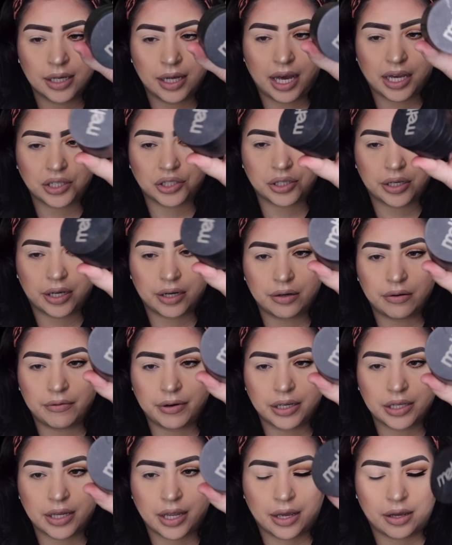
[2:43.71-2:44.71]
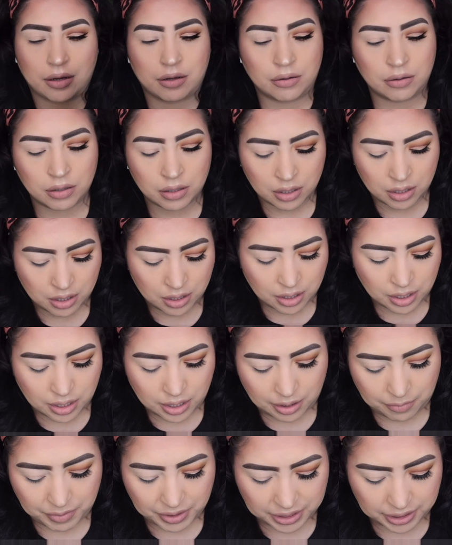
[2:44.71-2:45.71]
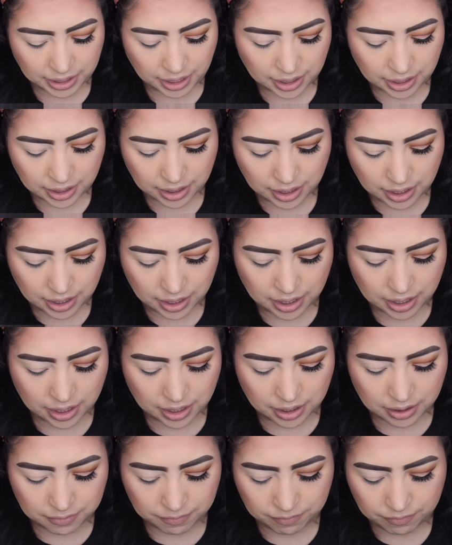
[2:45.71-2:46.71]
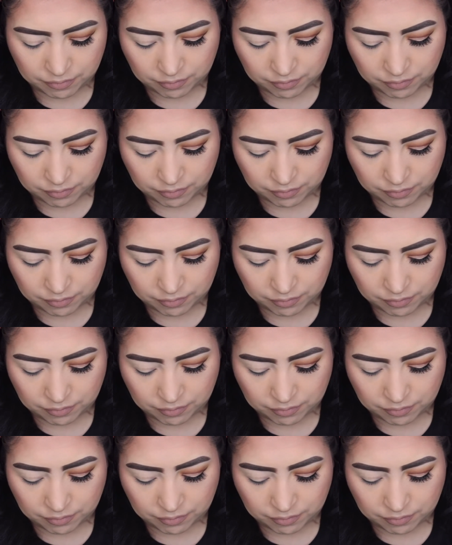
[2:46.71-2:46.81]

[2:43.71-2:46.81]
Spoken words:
eyeshadow right now. I'll be taking